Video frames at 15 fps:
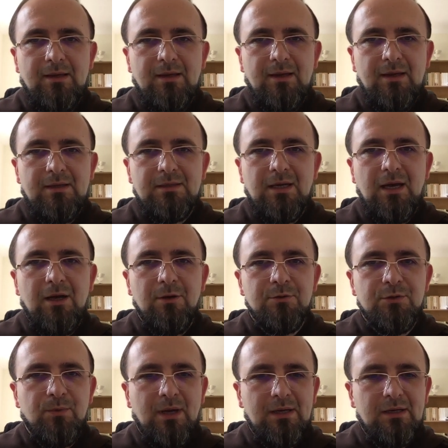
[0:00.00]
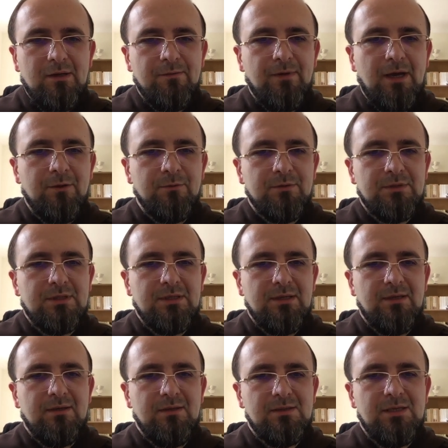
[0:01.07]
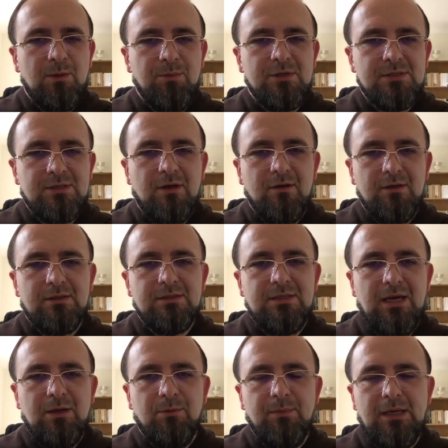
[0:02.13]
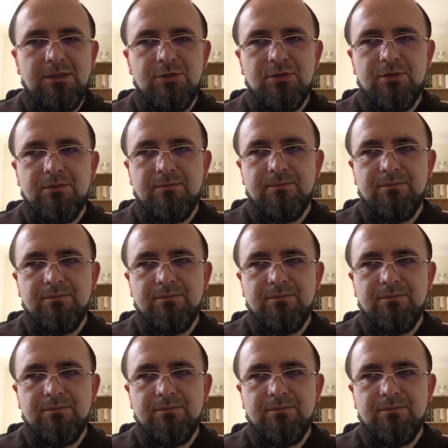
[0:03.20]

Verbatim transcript: And how do I live out its apostolic dimension?